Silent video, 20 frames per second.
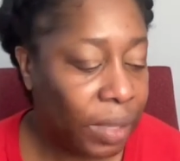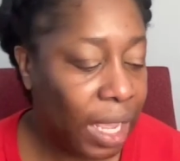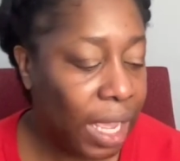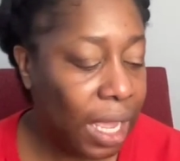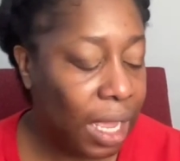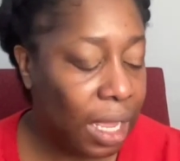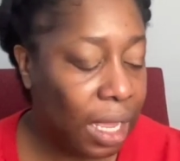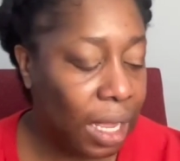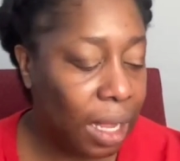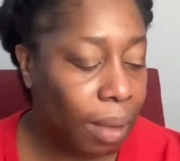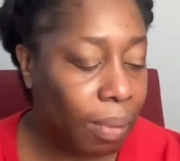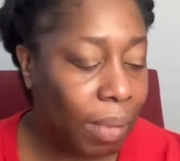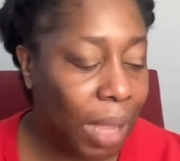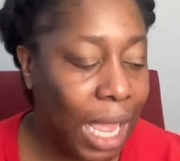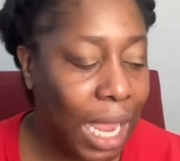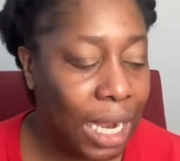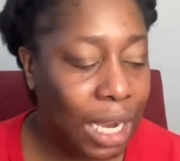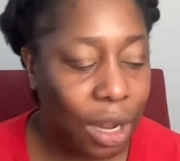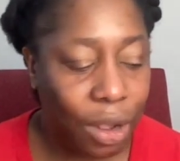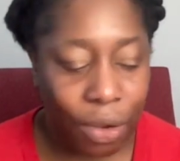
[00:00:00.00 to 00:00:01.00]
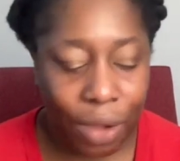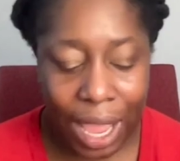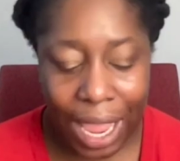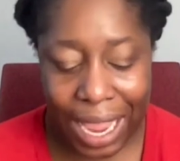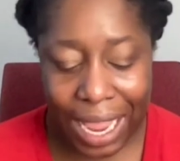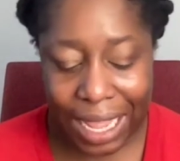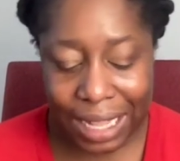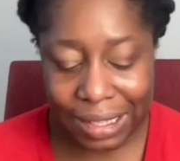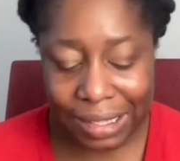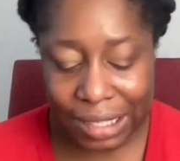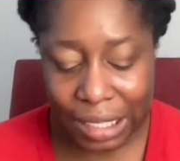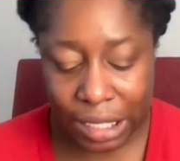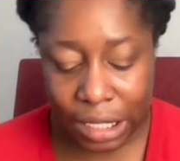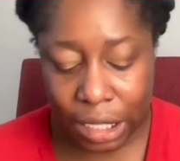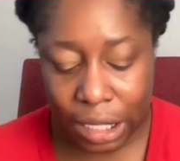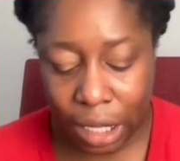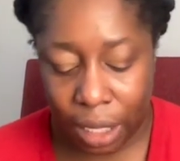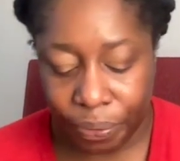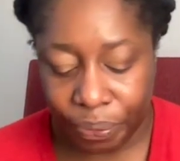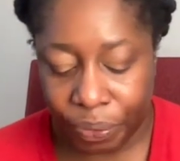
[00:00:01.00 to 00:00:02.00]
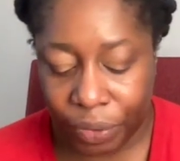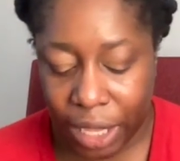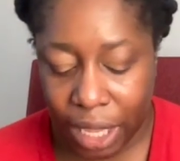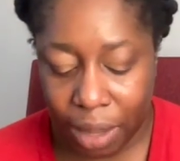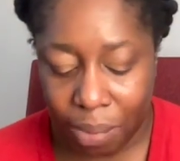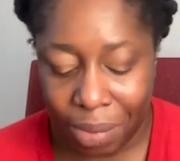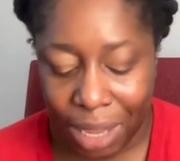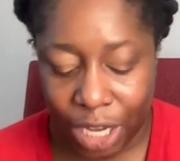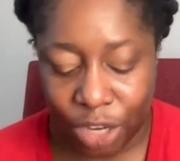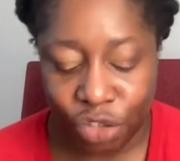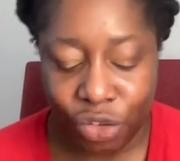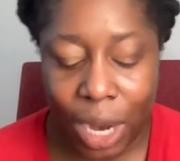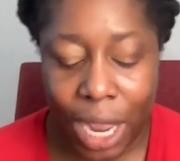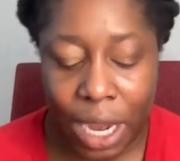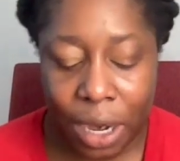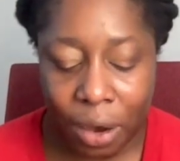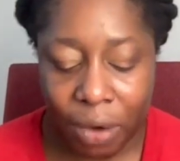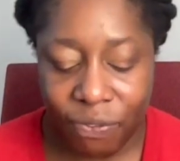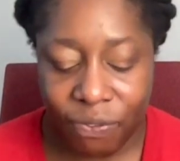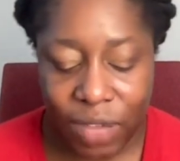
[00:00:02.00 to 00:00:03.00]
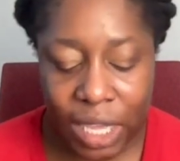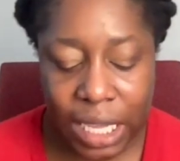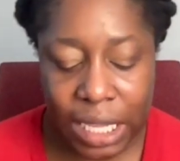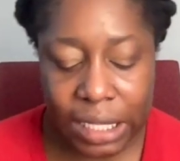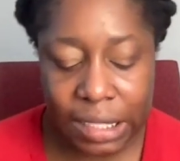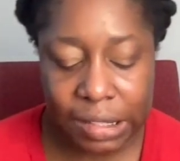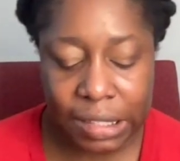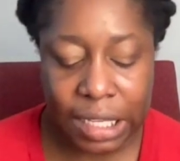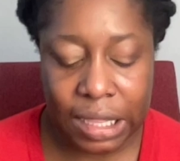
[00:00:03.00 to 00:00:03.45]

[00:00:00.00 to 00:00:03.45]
Um, I know I had to get my dryer fixed,